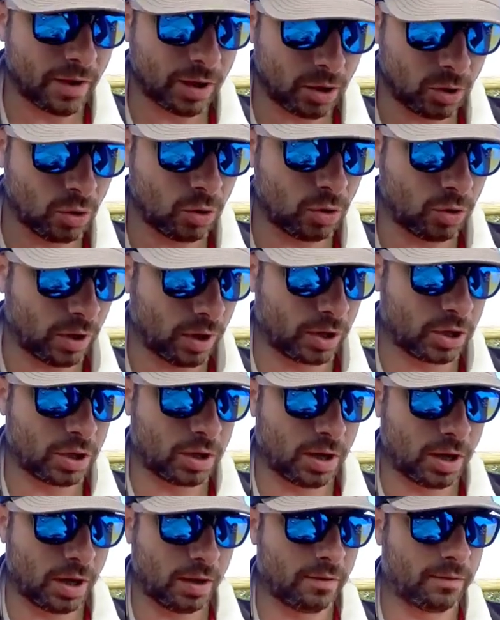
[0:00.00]
I do
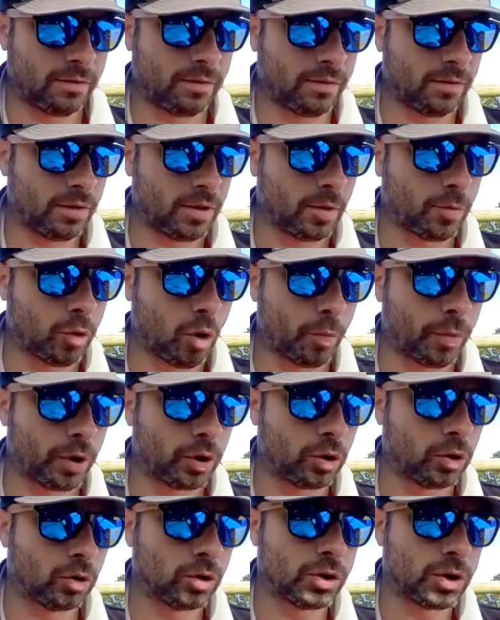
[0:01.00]
actually have the proper
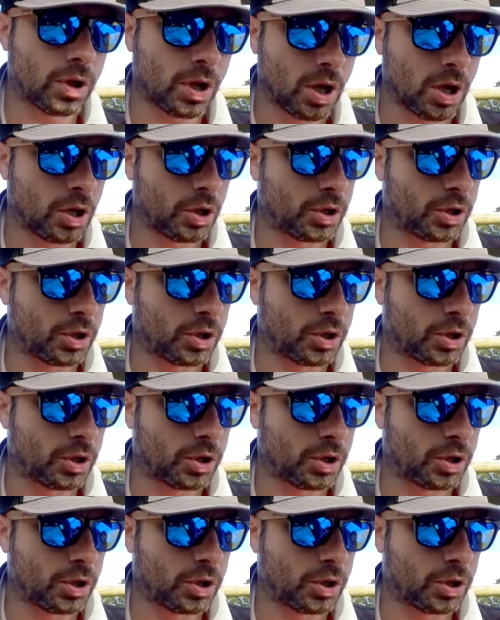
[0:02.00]
tools.